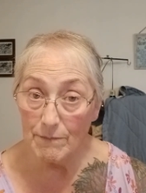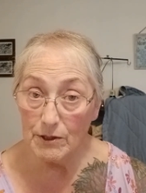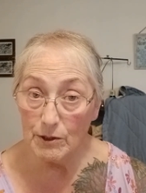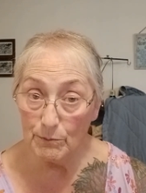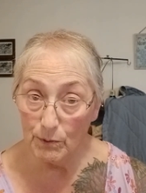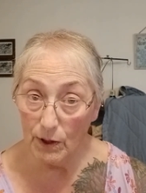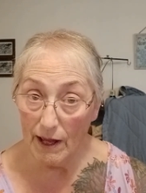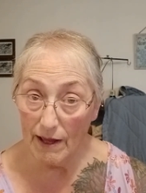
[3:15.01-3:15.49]
he'll
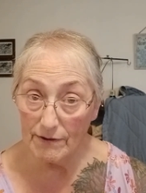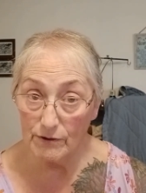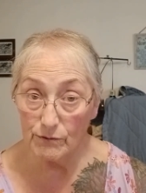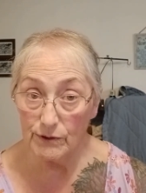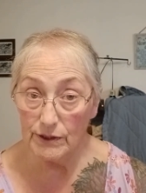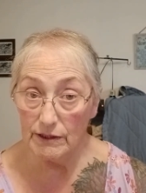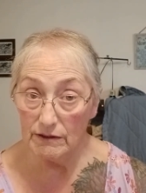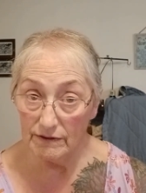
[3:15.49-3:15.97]
pull out the
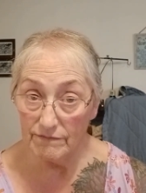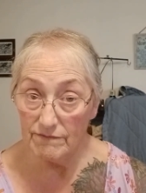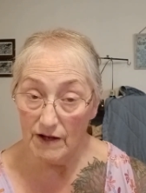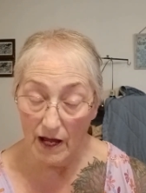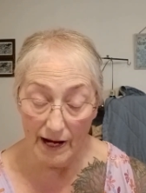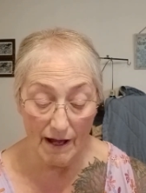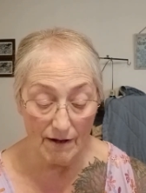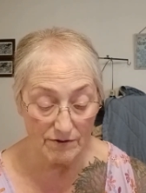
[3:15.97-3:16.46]
grill. If
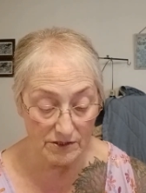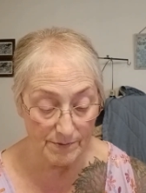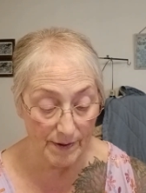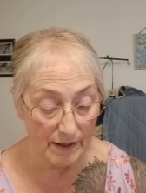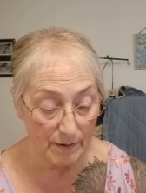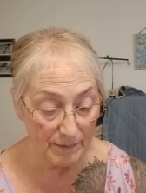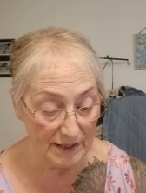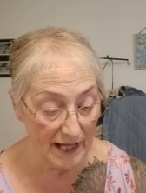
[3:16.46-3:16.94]
not, I'll just
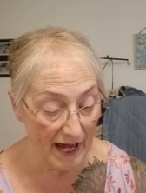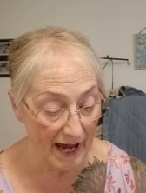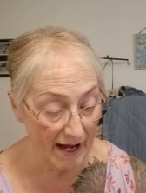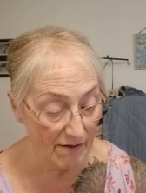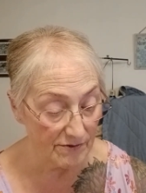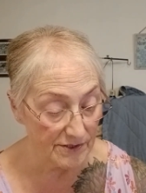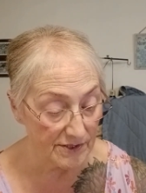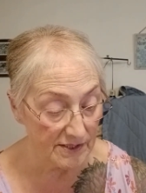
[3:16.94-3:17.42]
make them in the
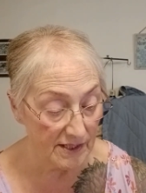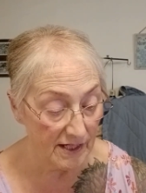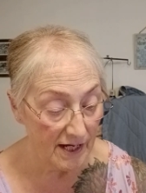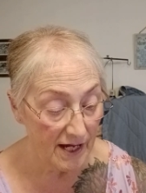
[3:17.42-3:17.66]
house.